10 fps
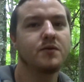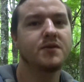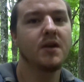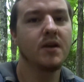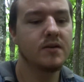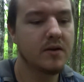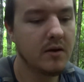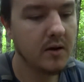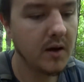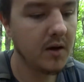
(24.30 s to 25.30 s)
6th,
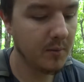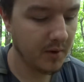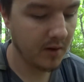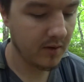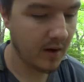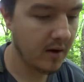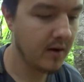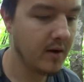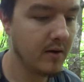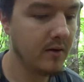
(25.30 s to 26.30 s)
hitting up another
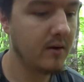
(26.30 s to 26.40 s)
area.